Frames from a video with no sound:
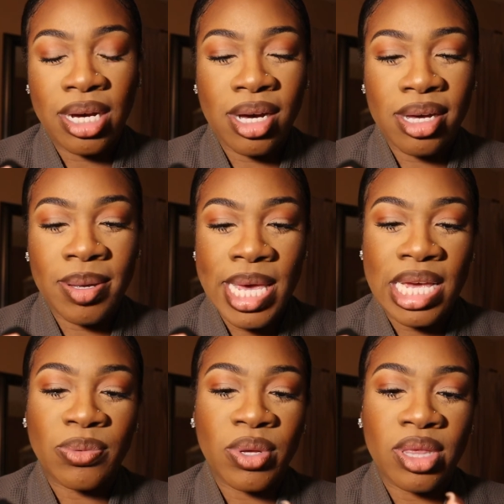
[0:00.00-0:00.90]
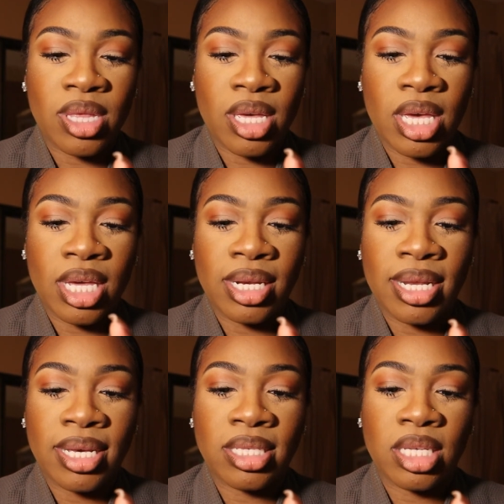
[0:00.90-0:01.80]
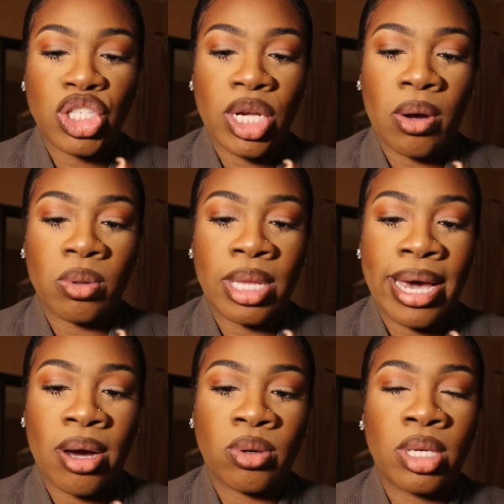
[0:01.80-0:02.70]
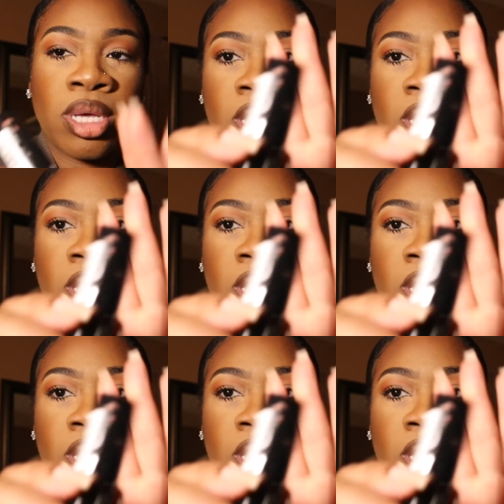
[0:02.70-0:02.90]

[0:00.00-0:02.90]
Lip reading: in with the NYX Shout Loud